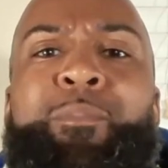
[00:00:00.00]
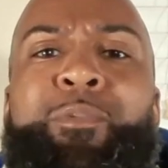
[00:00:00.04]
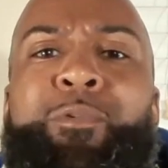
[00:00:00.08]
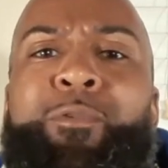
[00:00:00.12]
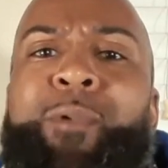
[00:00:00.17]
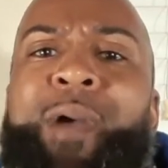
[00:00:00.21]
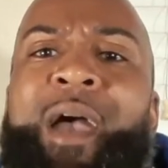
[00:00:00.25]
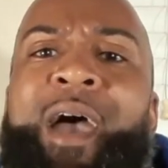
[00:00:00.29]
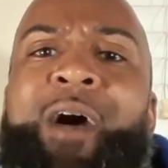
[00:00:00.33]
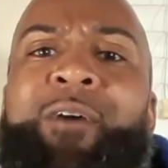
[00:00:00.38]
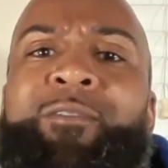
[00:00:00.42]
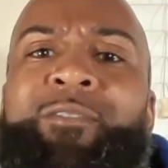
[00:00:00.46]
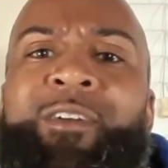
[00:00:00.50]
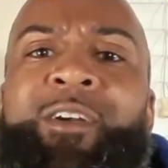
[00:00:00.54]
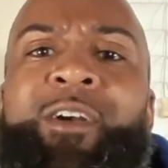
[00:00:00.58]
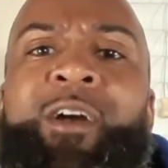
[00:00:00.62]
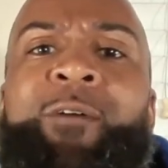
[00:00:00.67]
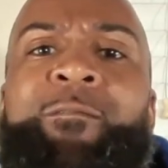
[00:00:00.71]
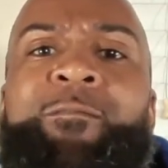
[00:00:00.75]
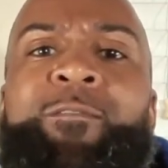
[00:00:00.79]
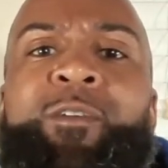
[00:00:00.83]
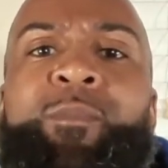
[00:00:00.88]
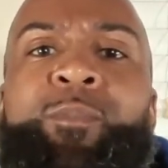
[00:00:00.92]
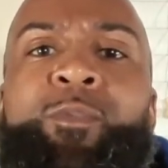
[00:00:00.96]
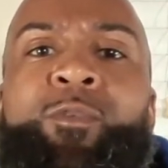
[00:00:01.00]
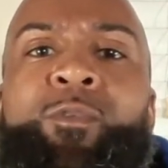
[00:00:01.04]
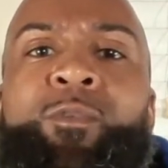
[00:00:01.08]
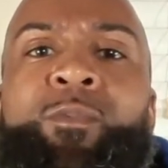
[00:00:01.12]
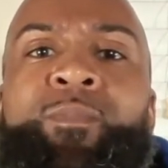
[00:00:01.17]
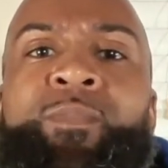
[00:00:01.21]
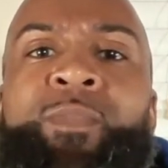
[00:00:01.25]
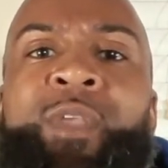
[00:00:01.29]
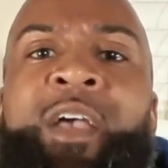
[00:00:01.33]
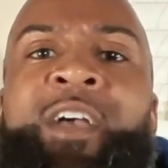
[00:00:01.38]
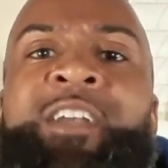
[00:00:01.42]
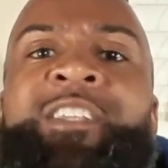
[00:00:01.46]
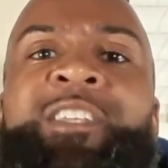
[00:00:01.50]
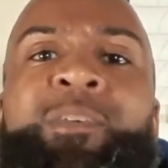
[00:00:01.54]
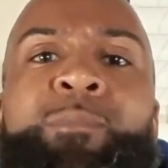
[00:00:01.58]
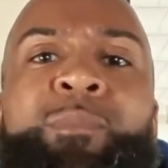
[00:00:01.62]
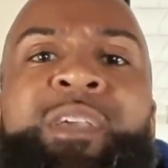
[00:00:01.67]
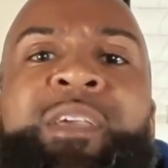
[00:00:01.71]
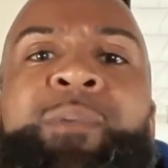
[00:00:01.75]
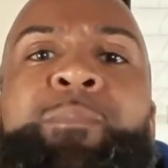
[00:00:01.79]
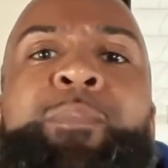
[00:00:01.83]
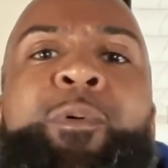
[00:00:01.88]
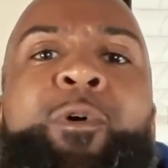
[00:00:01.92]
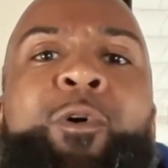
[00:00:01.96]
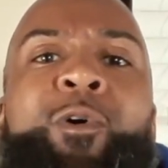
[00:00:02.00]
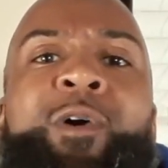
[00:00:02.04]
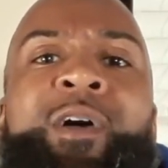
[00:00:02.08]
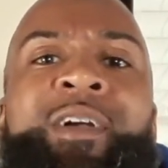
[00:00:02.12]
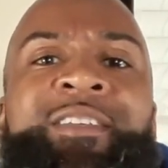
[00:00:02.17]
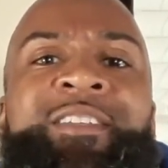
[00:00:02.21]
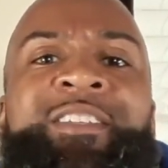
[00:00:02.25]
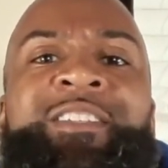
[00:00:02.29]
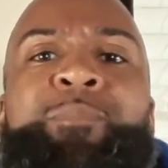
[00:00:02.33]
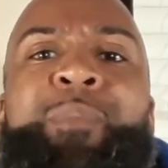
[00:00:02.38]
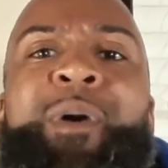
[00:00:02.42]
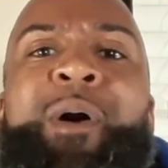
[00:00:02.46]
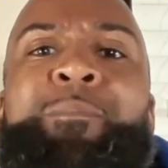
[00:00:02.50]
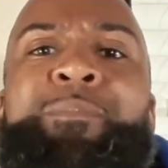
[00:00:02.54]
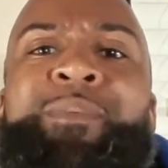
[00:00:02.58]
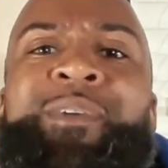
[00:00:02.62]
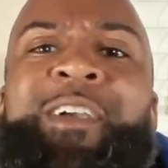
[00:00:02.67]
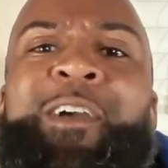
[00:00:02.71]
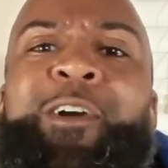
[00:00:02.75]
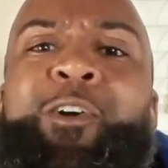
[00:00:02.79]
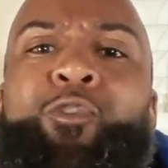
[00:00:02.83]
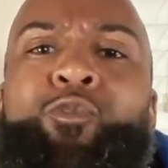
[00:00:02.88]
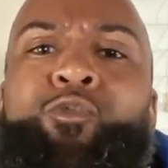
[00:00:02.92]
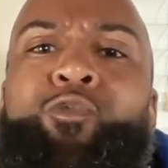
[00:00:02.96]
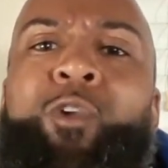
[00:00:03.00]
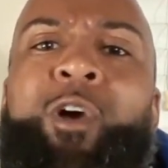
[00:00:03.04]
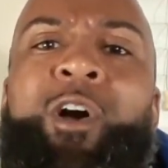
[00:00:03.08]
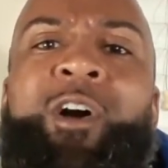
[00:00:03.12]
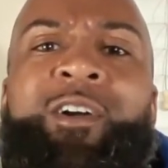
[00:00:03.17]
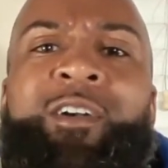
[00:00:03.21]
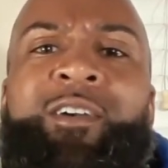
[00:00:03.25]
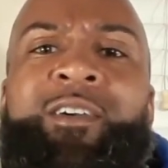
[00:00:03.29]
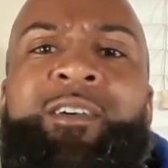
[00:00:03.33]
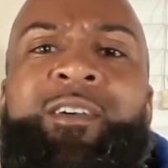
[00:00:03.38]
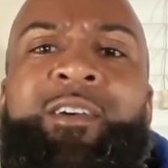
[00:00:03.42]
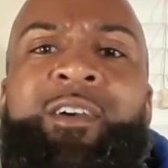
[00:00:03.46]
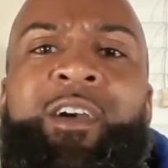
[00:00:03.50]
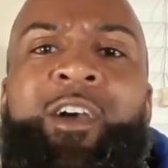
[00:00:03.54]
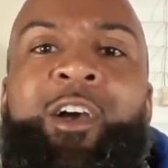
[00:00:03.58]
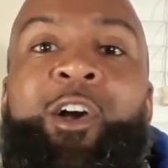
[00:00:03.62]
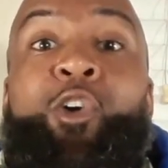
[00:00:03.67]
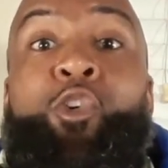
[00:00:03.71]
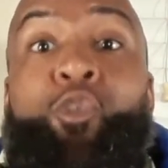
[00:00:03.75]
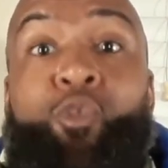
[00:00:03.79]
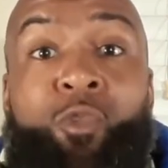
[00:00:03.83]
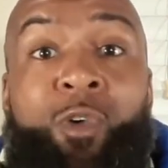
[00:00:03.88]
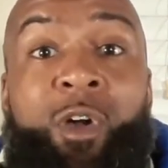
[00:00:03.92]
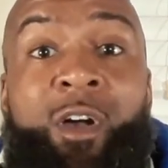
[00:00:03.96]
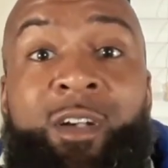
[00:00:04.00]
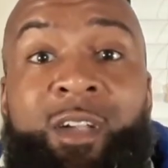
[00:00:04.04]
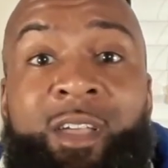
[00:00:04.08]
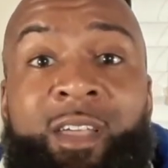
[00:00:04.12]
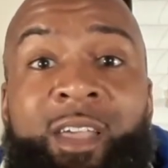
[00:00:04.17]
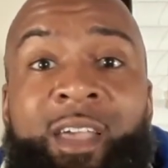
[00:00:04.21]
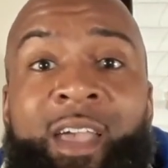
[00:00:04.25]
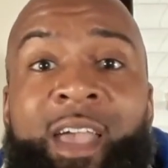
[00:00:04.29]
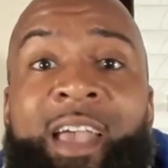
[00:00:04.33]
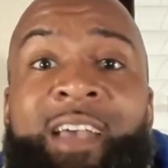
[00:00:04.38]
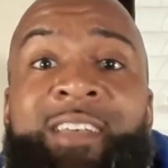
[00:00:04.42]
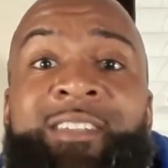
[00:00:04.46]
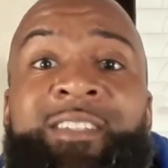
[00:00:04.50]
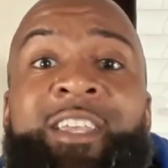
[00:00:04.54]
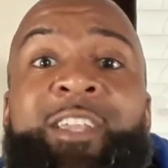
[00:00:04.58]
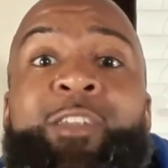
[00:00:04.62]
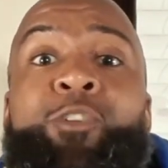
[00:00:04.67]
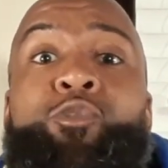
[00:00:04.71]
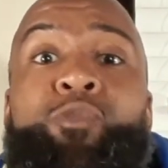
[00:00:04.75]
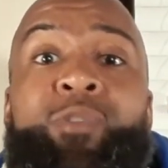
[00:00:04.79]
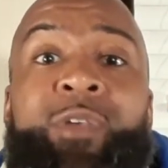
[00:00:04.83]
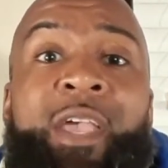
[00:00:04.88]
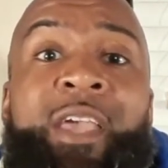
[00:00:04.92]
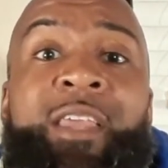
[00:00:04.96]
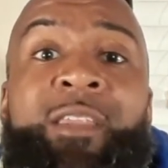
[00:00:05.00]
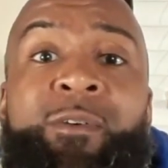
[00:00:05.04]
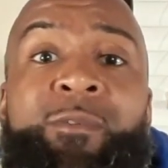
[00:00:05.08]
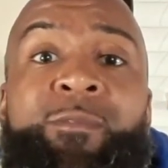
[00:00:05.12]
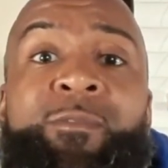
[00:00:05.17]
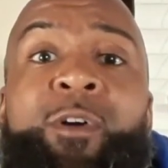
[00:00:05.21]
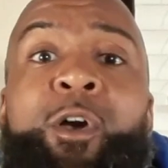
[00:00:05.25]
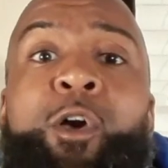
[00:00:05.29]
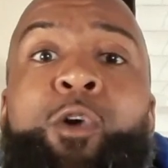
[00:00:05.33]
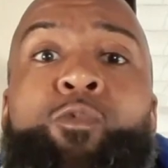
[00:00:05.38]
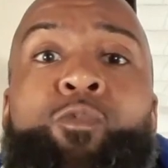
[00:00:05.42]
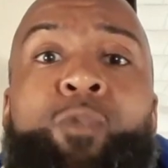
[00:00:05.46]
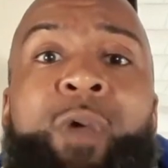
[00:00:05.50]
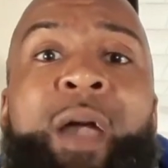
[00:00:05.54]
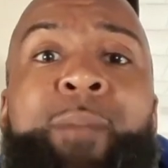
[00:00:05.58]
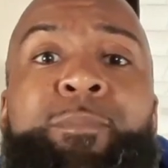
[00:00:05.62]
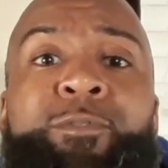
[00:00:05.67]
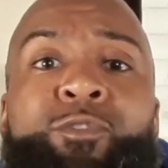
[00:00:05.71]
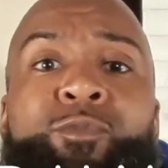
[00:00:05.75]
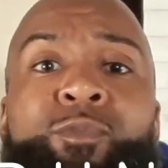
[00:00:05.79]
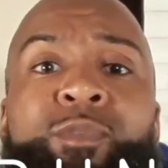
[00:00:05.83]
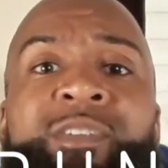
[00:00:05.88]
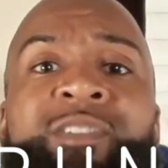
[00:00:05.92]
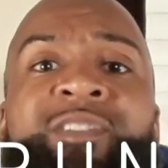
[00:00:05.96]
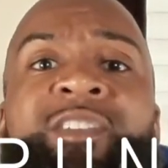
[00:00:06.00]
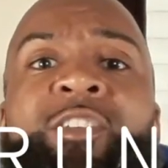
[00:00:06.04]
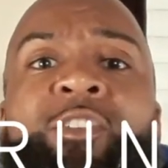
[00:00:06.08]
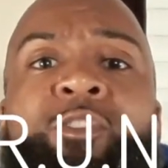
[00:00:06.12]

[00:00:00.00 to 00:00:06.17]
proud and comfortable. To me, poise is about being crunk. Crunk as in creative, rapturous,